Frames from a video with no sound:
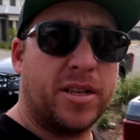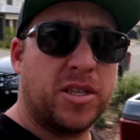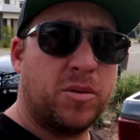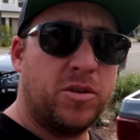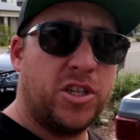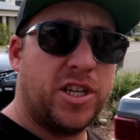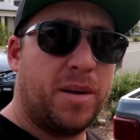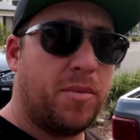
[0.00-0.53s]
so
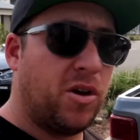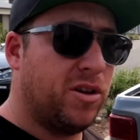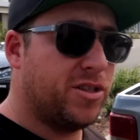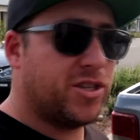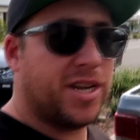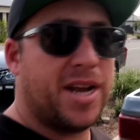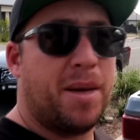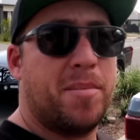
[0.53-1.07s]
we'll jump on
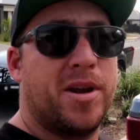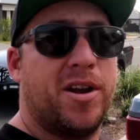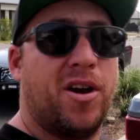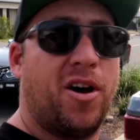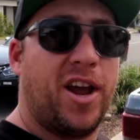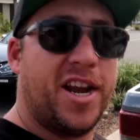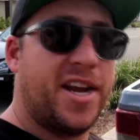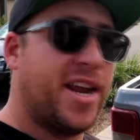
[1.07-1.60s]
to number
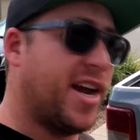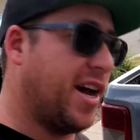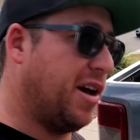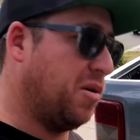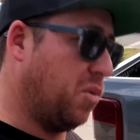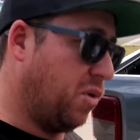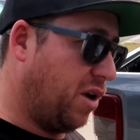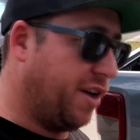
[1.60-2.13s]
9
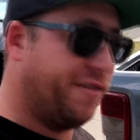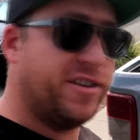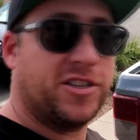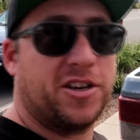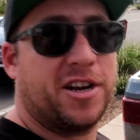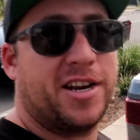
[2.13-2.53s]
now. Wifey's got